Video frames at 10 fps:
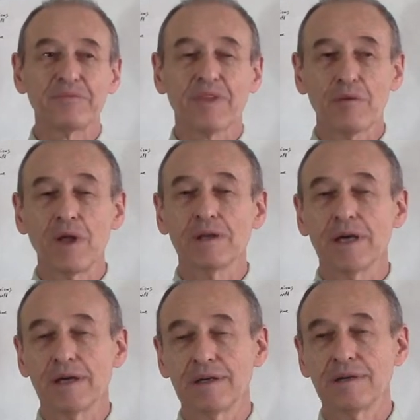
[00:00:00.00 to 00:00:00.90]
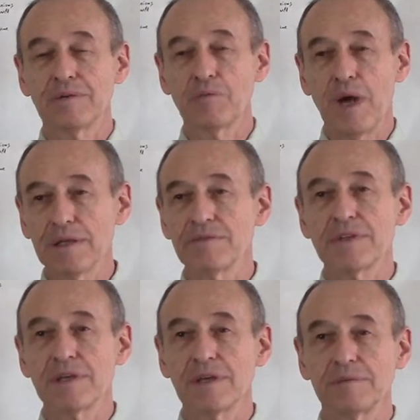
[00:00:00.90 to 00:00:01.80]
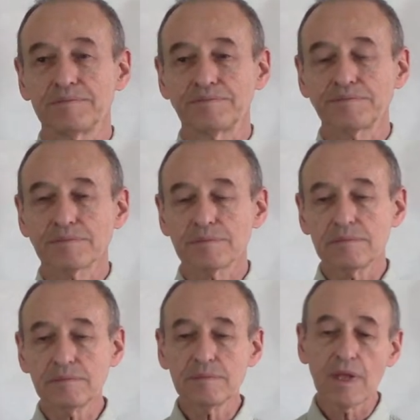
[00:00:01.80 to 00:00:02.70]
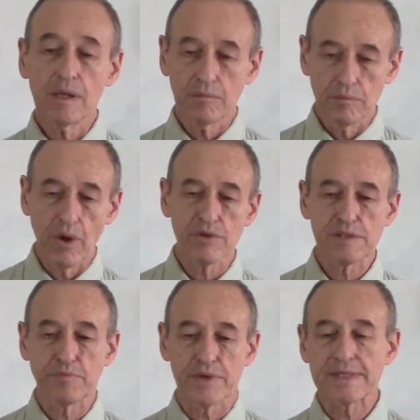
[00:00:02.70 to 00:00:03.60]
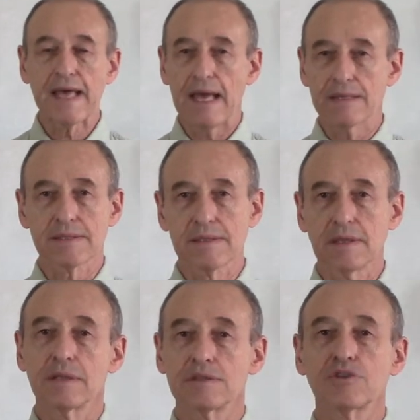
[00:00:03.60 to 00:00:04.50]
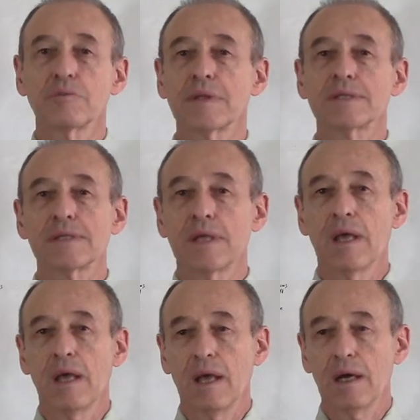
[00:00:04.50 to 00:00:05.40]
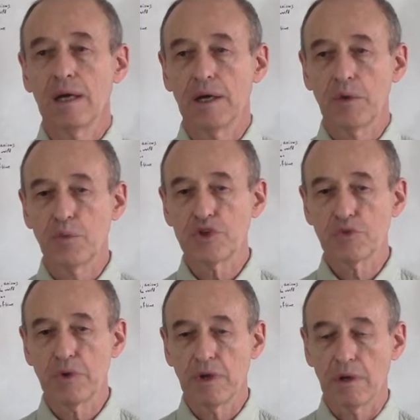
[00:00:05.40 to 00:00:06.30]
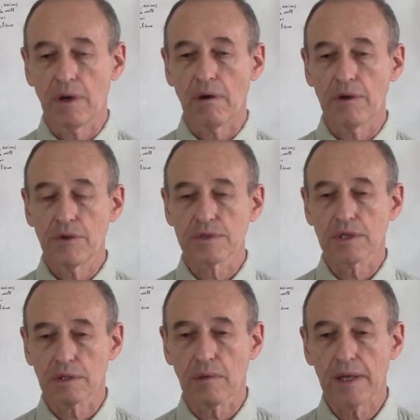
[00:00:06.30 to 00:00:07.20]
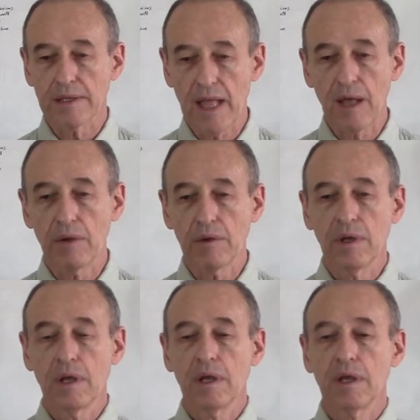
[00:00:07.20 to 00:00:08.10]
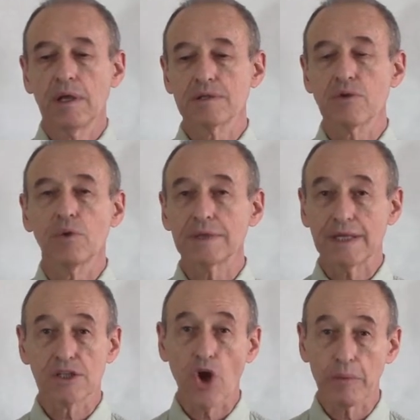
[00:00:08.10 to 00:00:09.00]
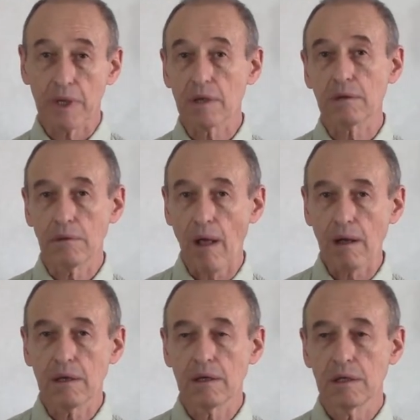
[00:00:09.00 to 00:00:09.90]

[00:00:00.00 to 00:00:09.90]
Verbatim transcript: Well, one of the most precise instruments which we are using right now is called Atomic Clock.